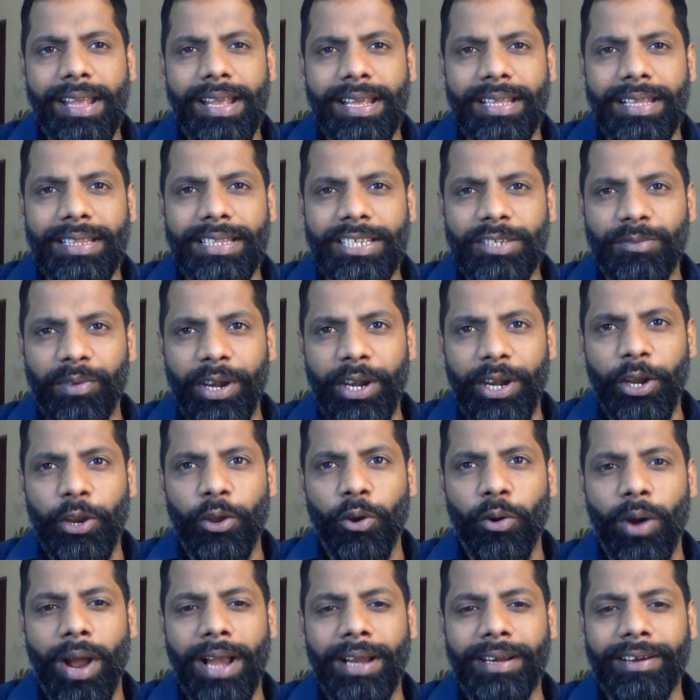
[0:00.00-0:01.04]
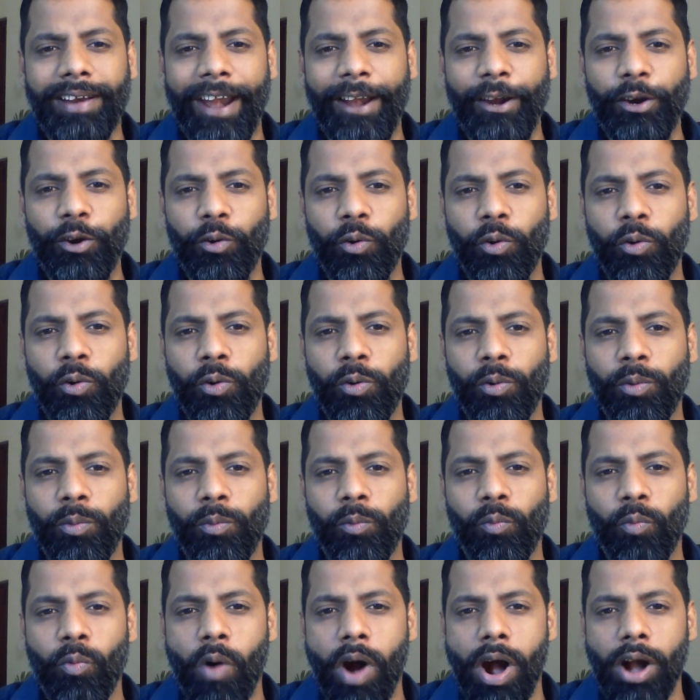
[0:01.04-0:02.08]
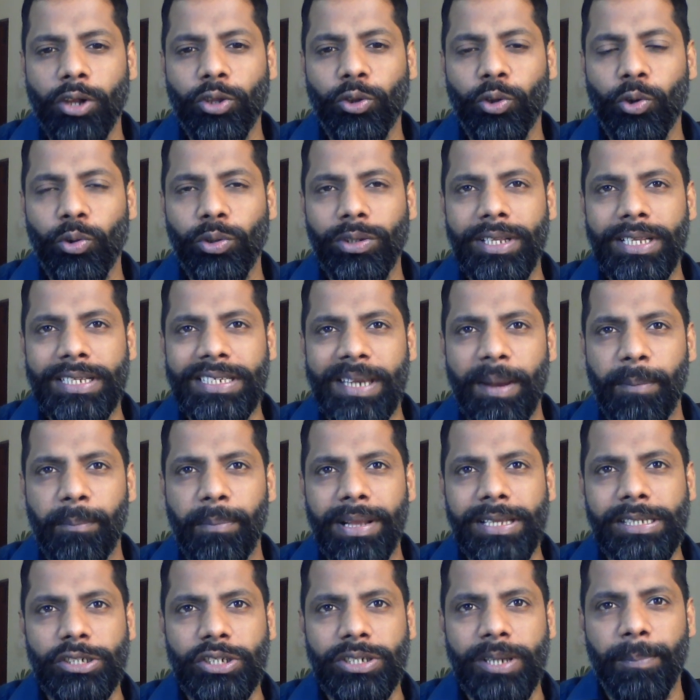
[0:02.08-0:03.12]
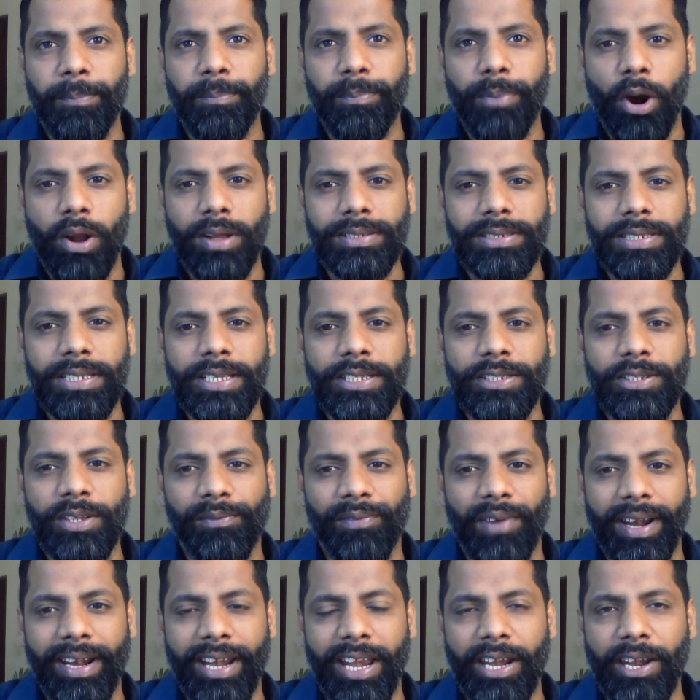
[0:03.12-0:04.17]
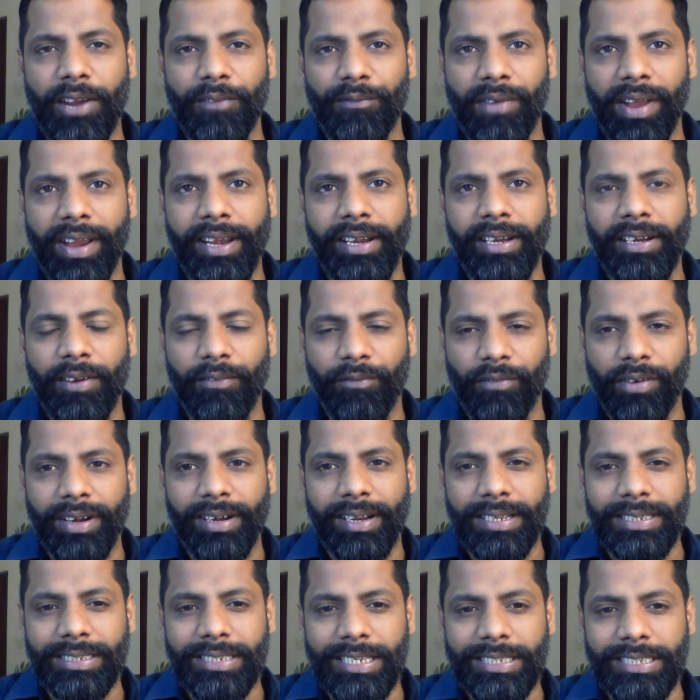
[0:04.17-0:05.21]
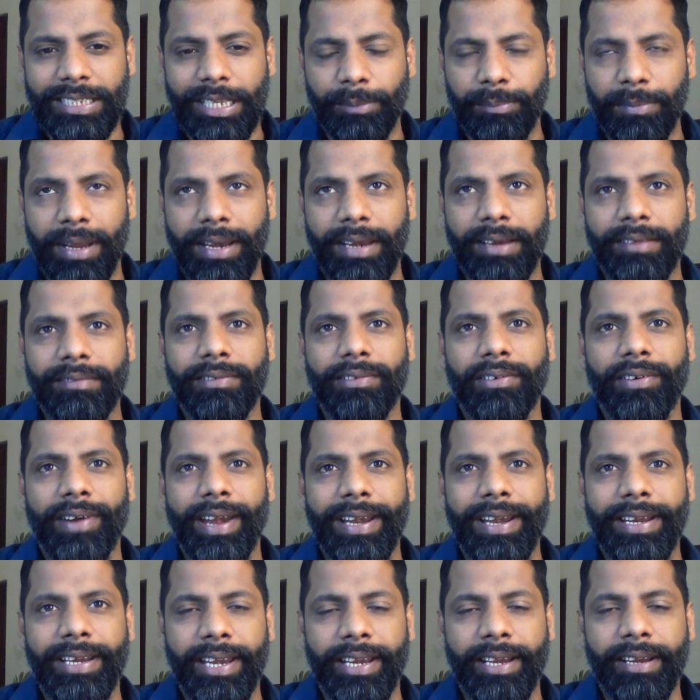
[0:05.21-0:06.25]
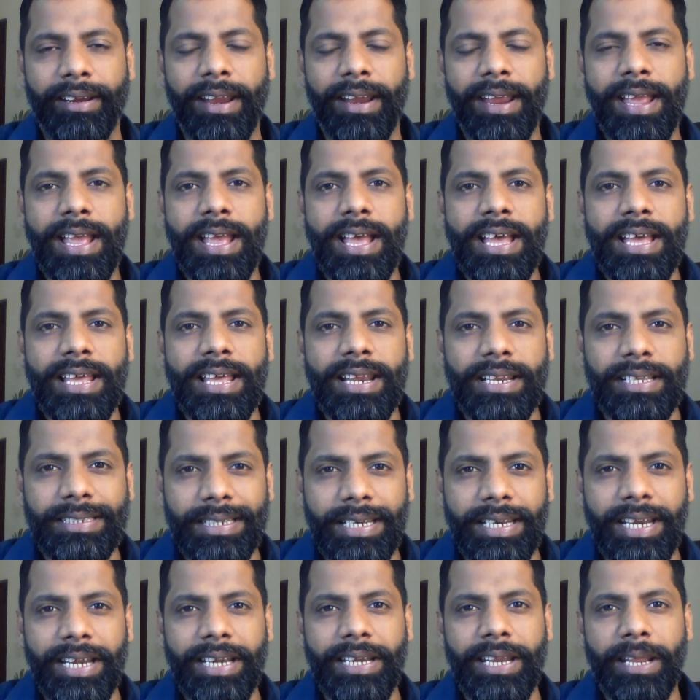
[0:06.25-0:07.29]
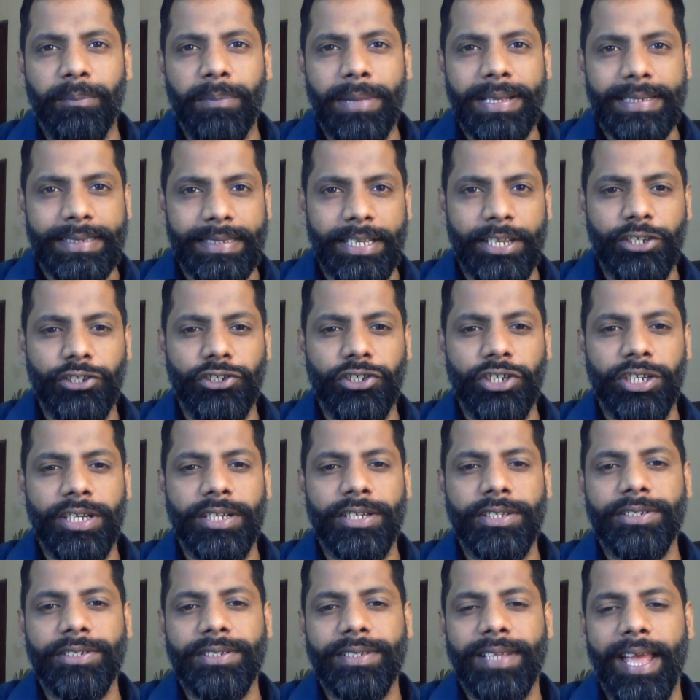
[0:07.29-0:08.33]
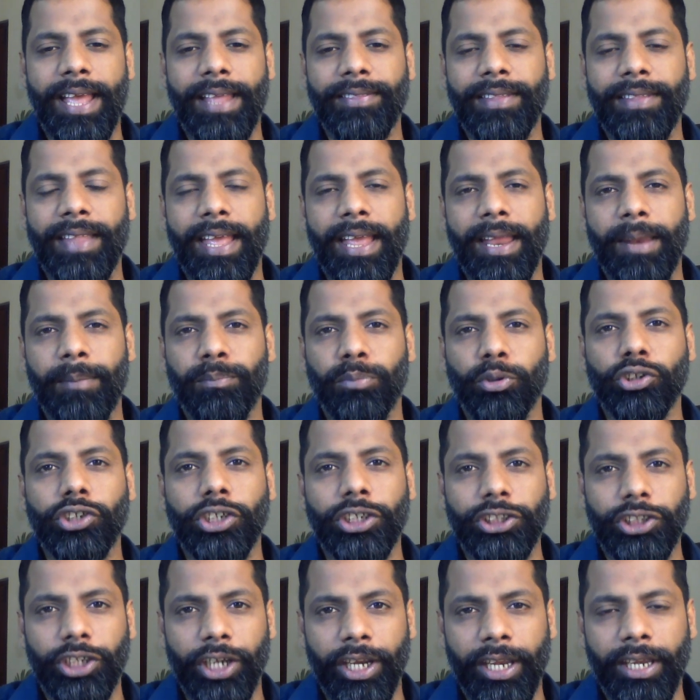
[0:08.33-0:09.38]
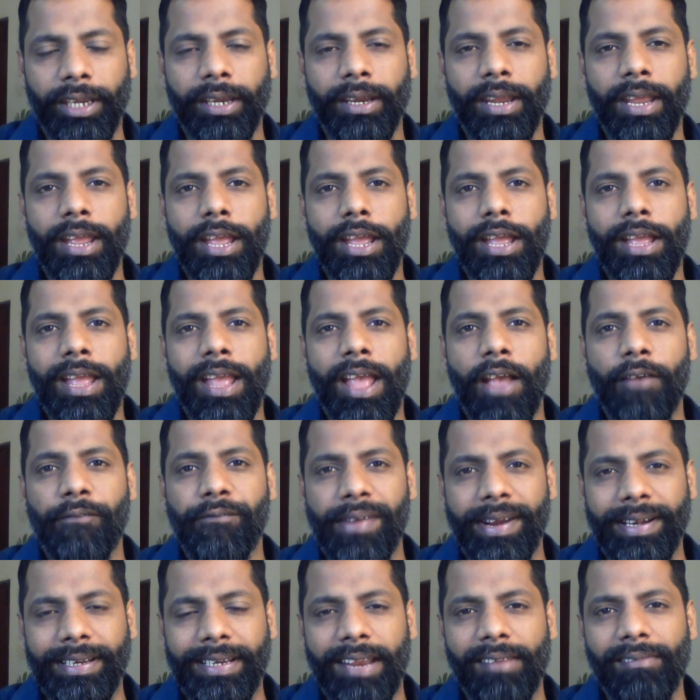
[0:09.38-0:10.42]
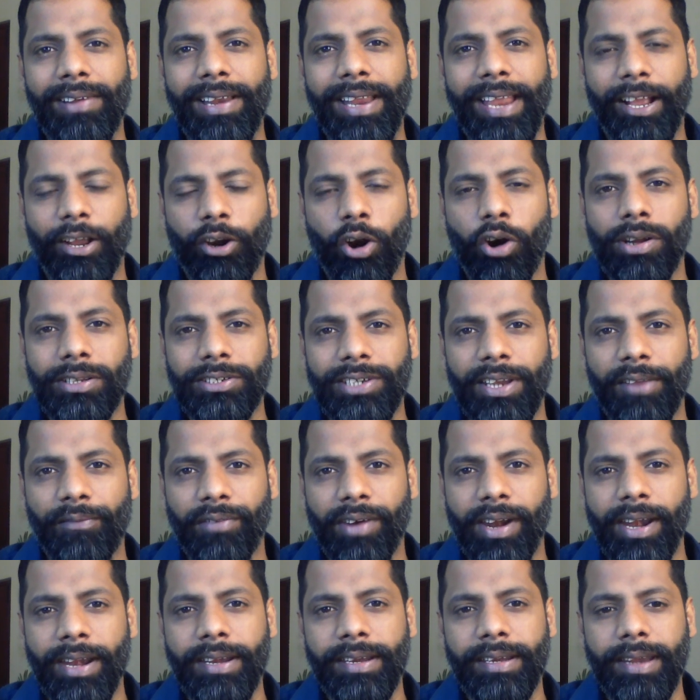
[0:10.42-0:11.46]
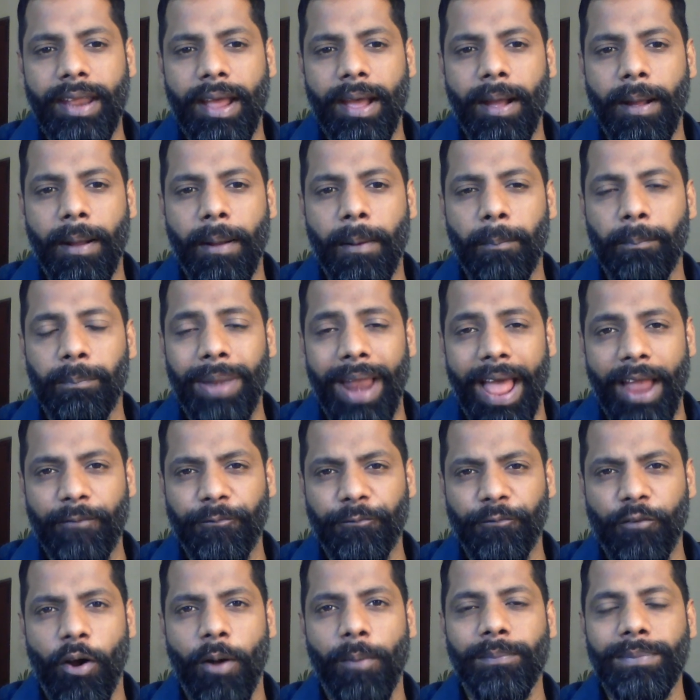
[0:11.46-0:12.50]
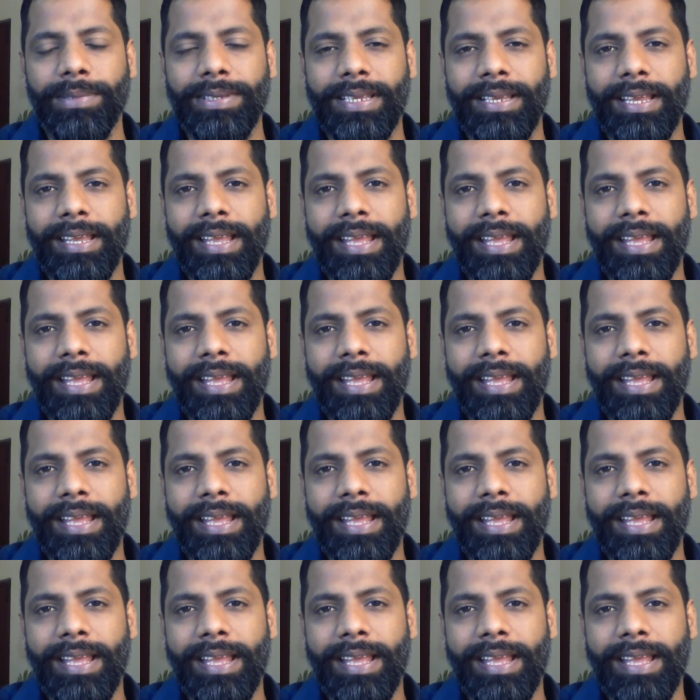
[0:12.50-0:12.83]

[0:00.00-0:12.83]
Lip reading: In this video, I'll try to walk through the step-by-step process of identifying different customer segment, creating resonating messages, and then positioning effectively across different platforms.